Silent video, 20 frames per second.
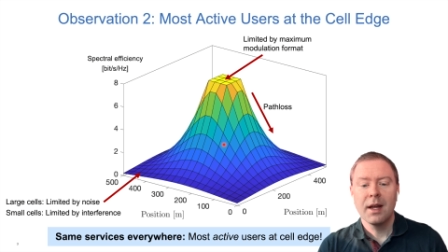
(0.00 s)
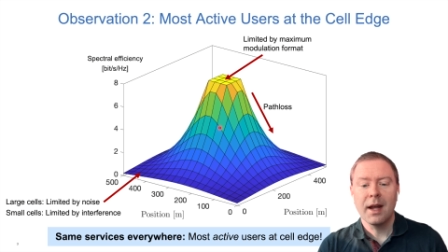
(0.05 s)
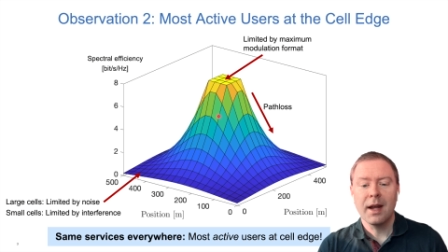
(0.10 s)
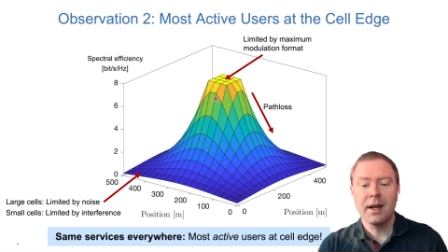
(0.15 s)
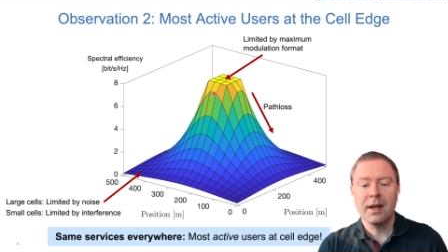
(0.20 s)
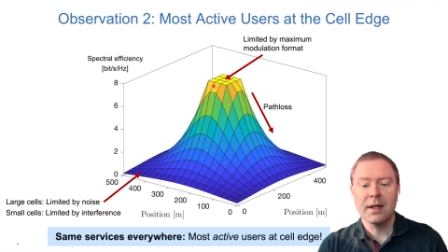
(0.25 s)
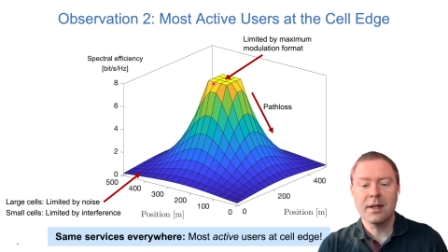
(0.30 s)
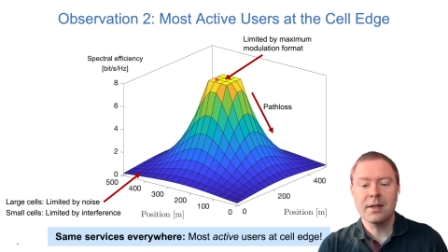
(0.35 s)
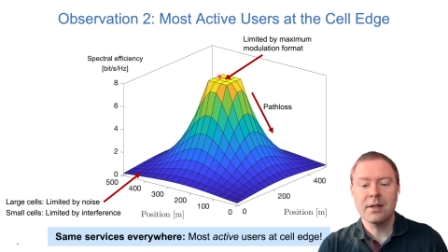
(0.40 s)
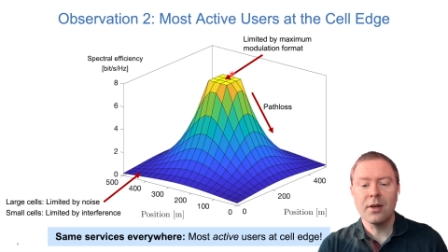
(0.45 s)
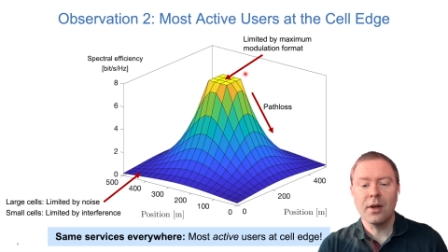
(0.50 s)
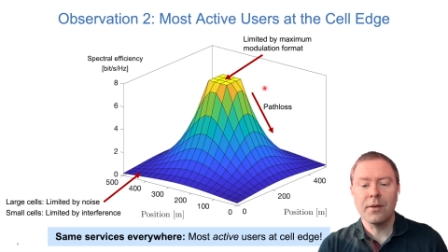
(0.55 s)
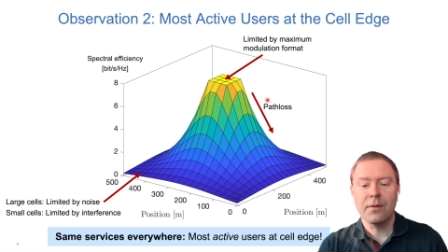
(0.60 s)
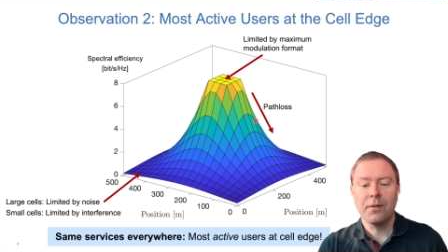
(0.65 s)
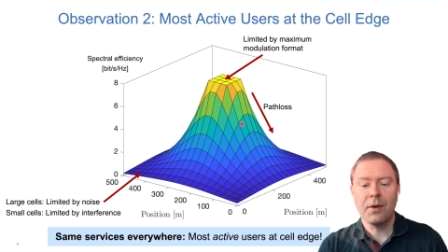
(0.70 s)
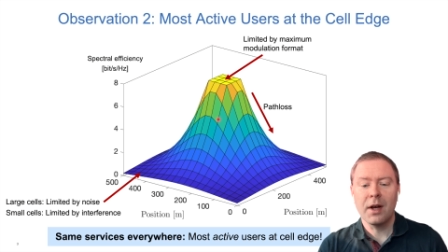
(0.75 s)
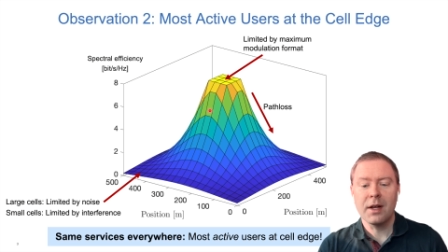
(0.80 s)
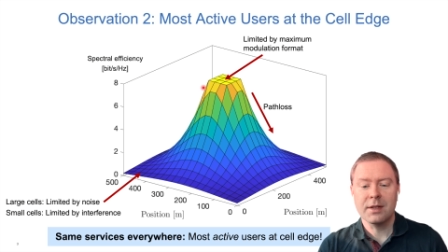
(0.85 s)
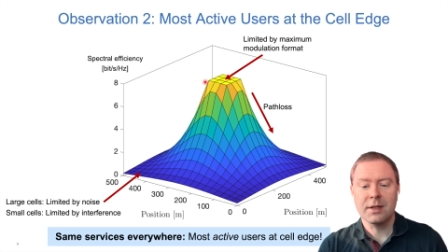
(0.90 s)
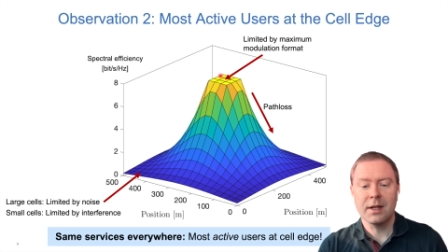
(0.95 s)
it is not
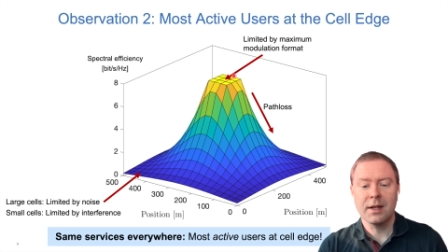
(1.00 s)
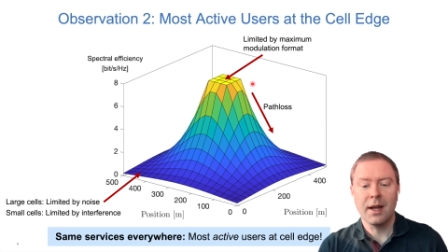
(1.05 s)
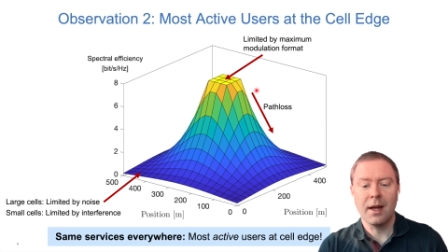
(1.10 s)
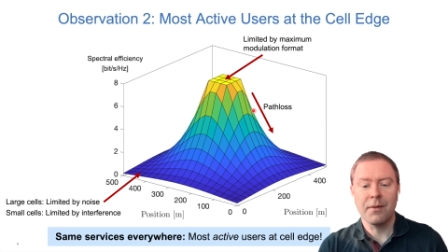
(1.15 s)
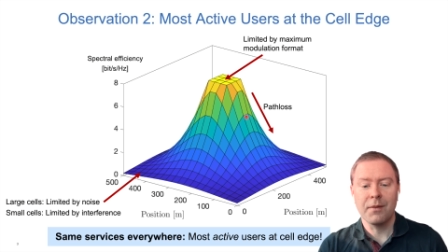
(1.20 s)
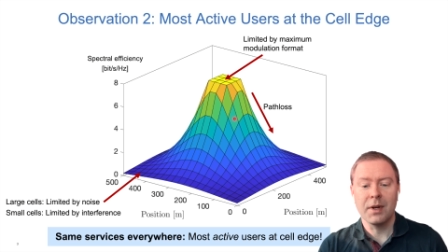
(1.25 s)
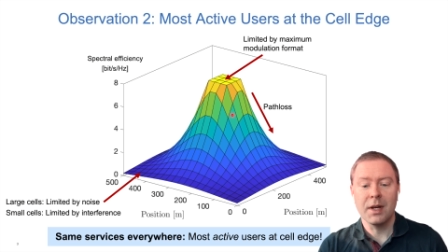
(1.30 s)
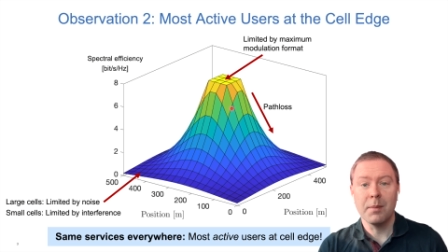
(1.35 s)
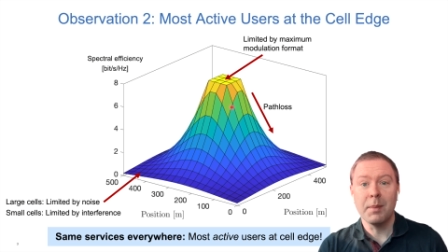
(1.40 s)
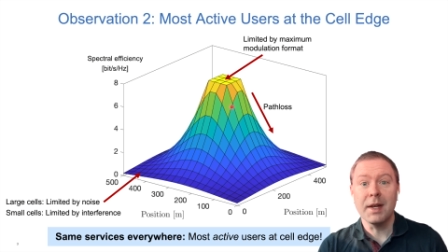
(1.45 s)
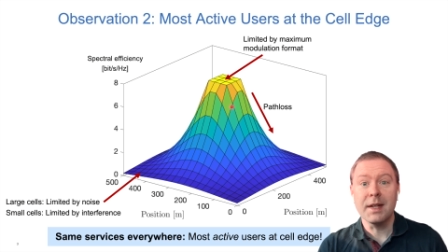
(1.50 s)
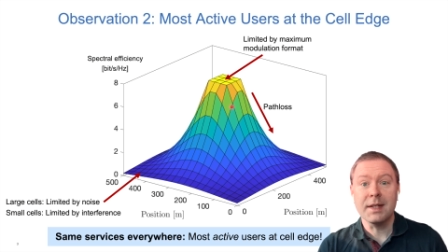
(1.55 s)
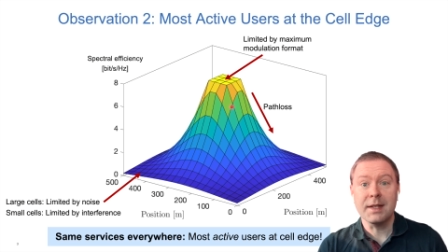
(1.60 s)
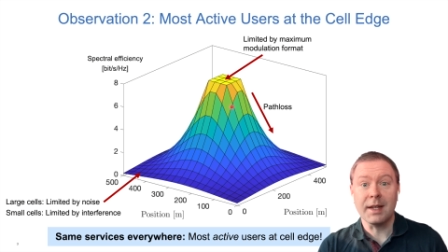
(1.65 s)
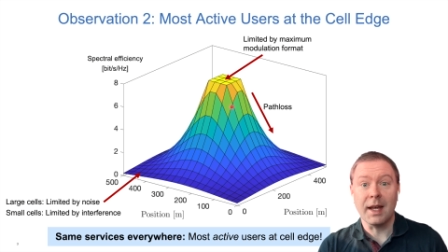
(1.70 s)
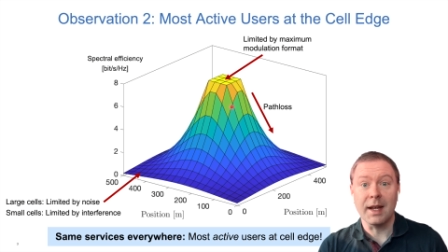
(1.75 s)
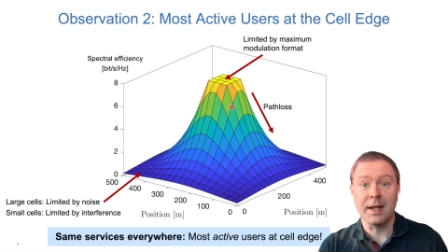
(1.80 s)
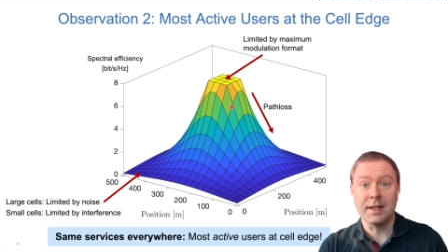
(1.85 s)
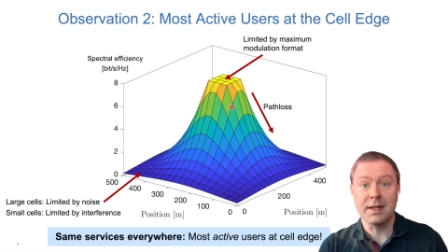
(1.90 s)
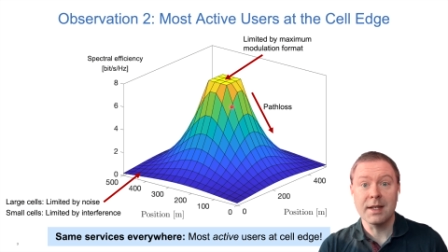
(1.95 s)
fast enough in the best
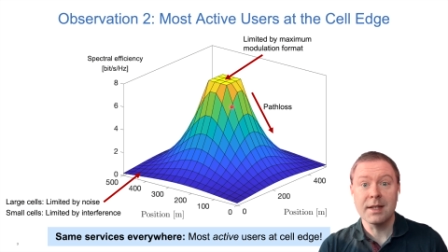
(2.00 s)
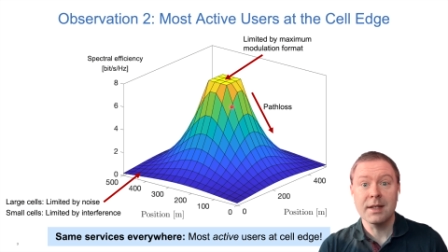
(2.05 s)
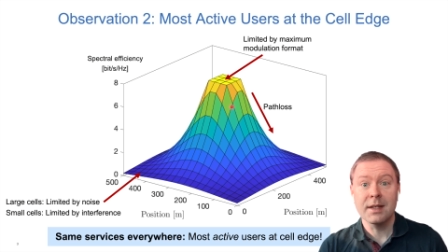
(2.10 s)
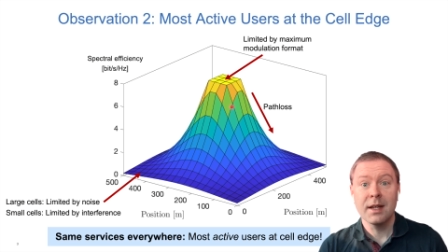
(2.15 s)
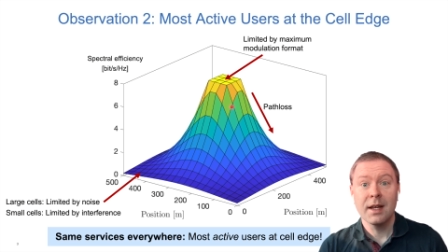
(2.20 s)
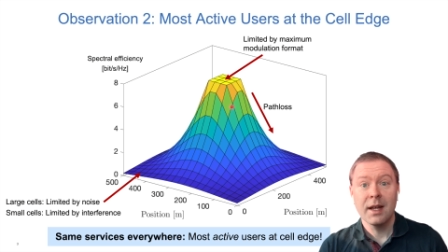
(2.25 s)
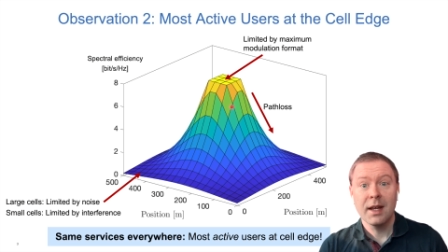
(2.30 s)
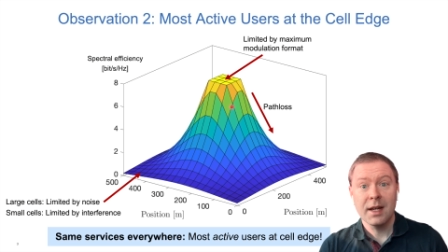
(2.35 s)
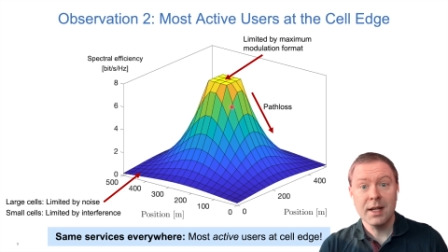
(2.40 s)
cases,